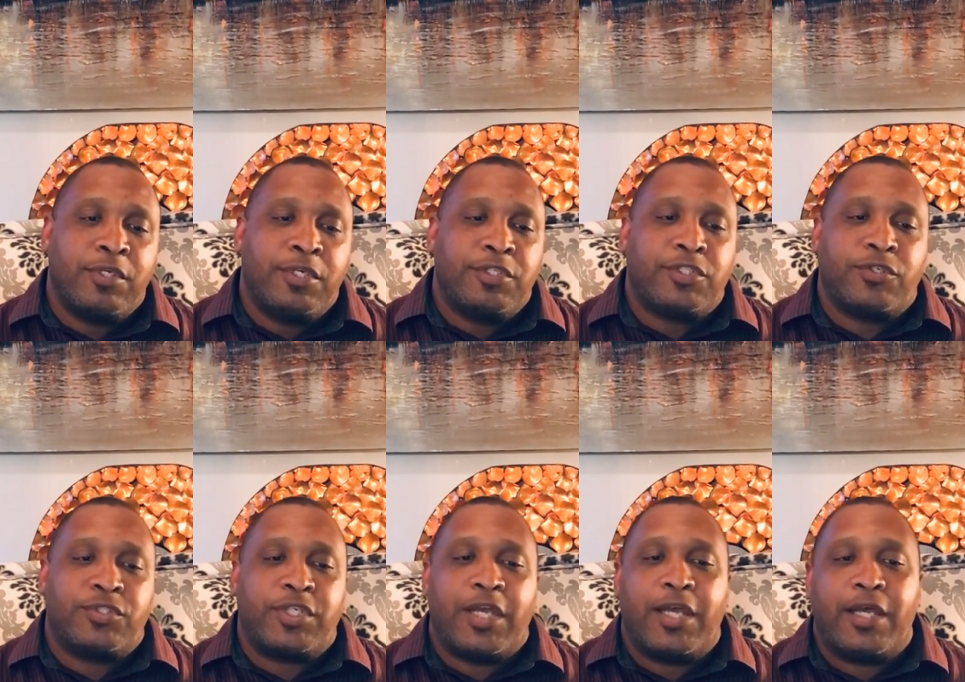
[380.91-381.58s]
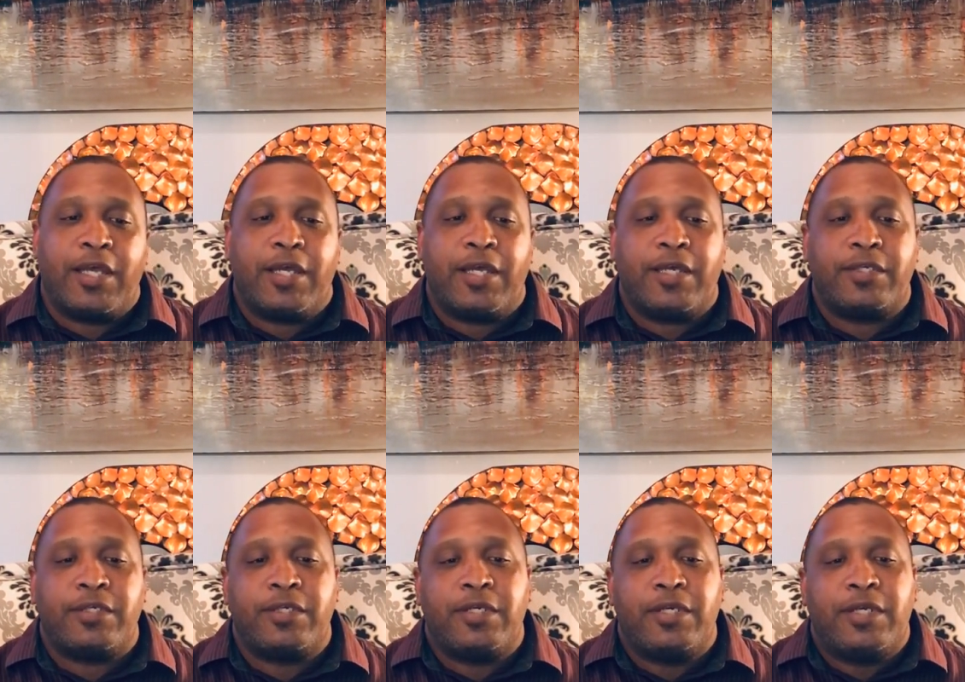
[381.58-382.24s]
Church, God
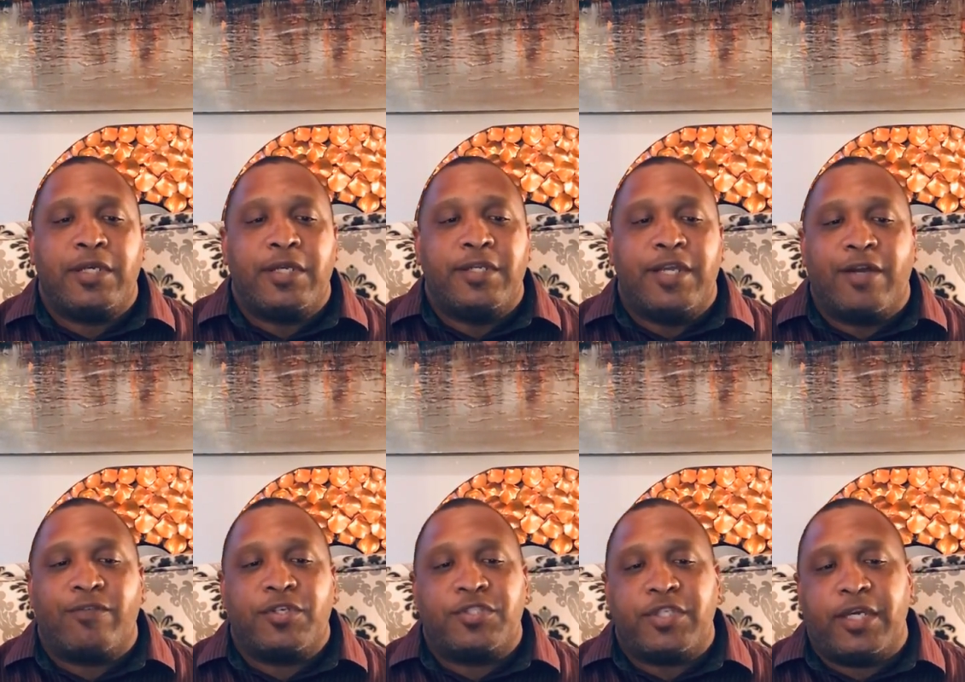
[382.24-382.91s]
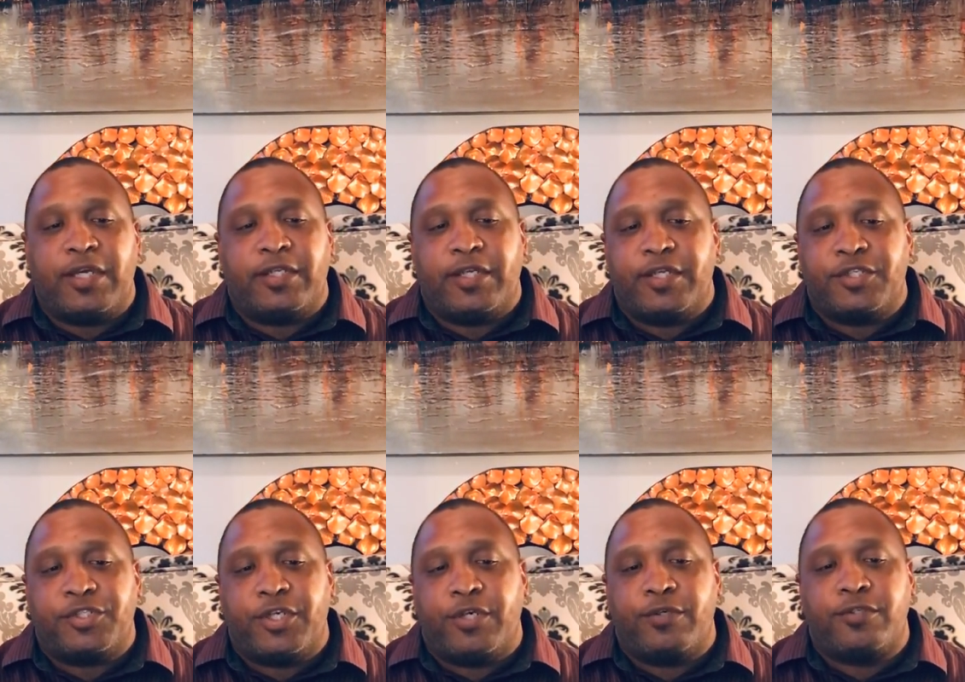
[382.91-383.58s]
never said that his
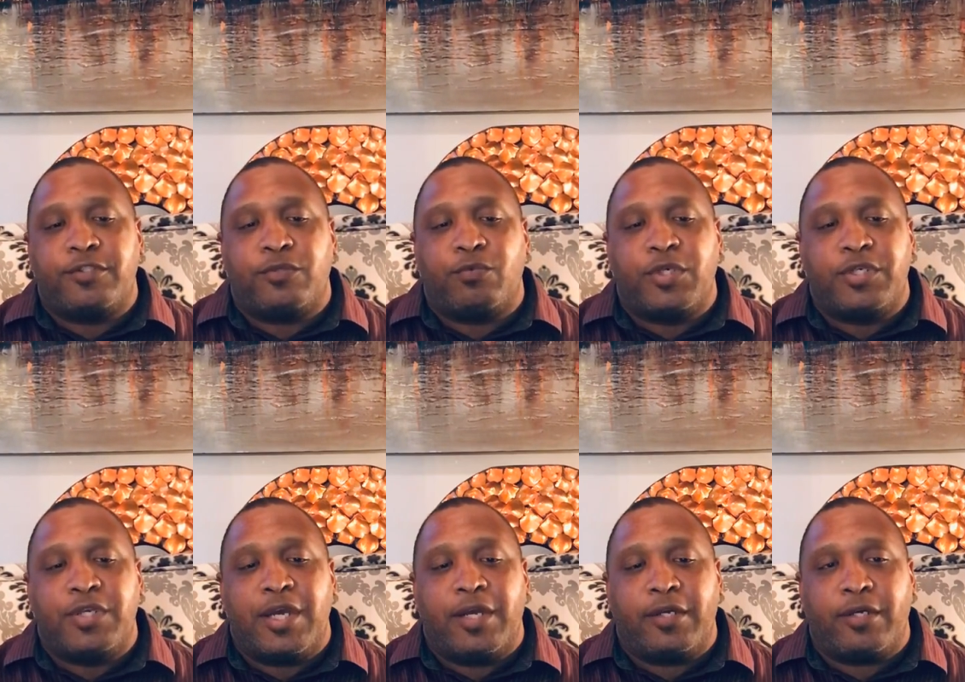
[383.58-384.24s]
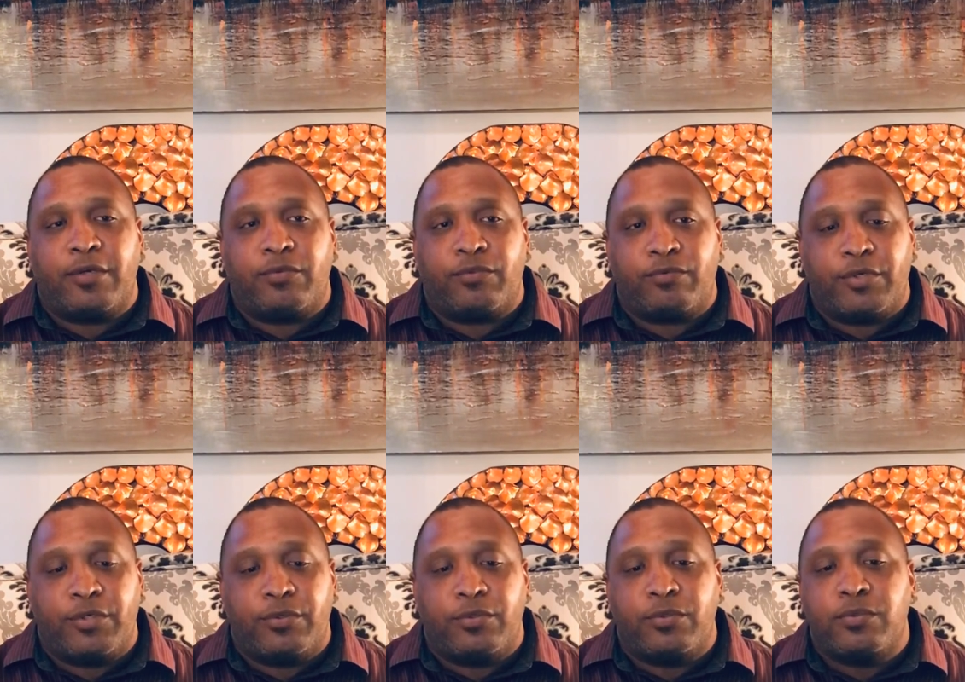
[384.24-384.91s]
children would not go
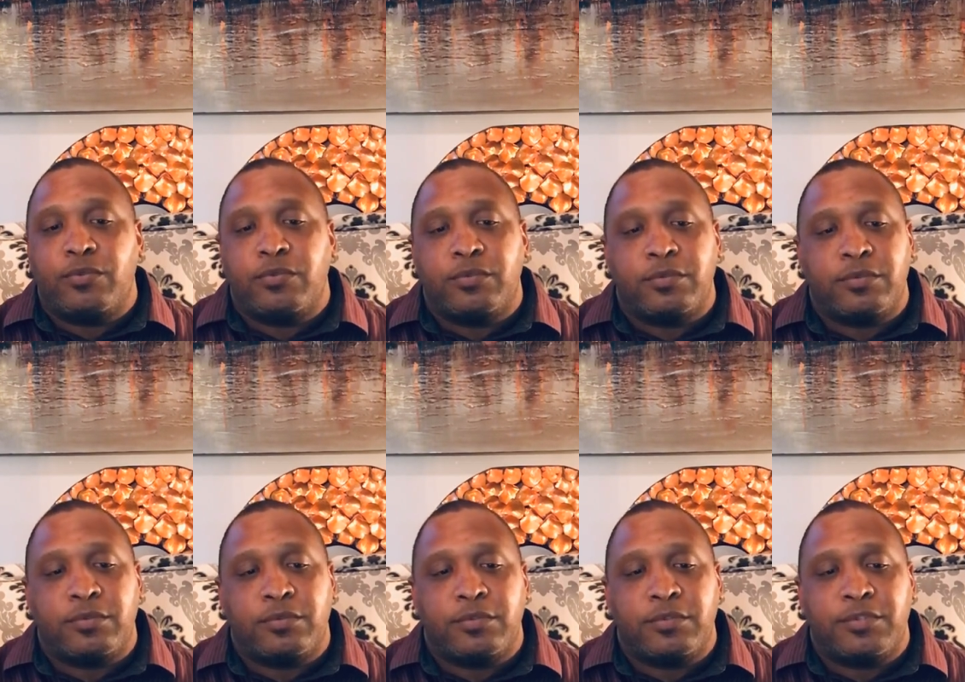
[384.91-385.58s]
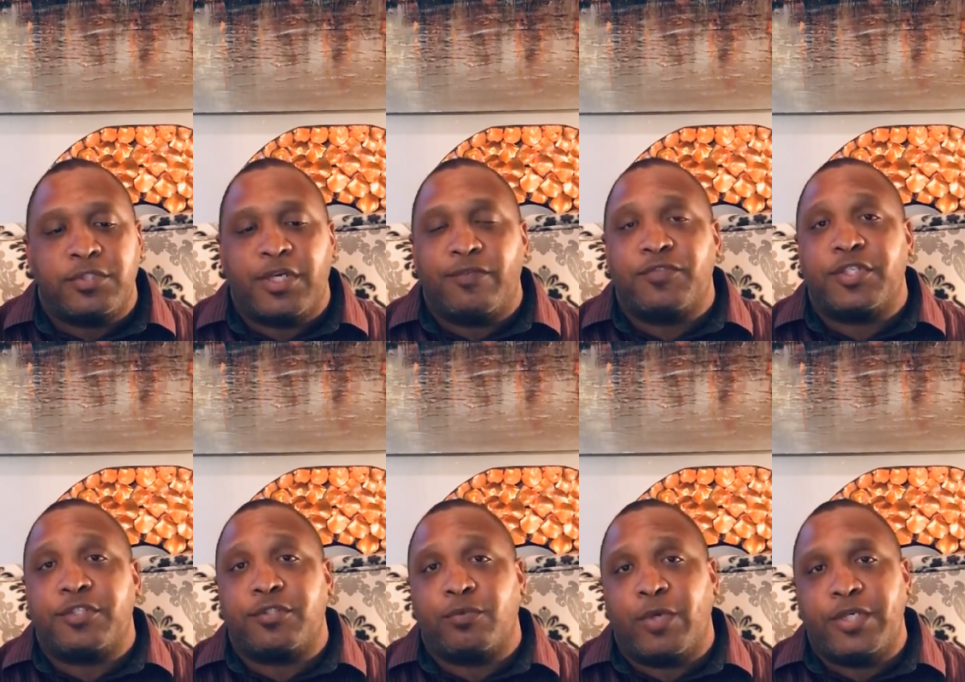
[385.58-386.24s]
through tough
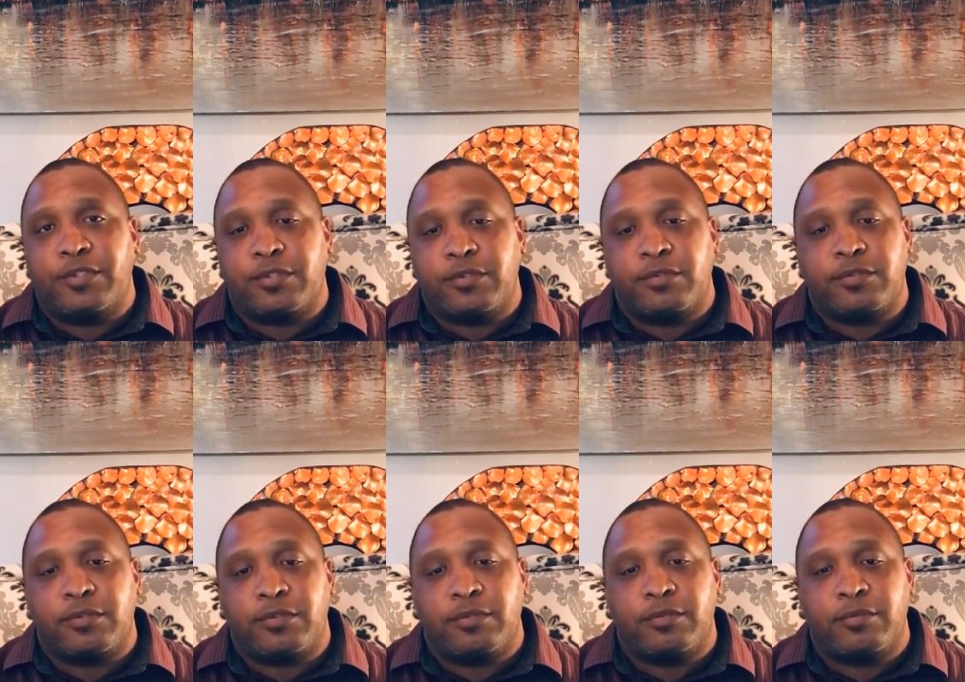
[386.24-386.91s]
situations,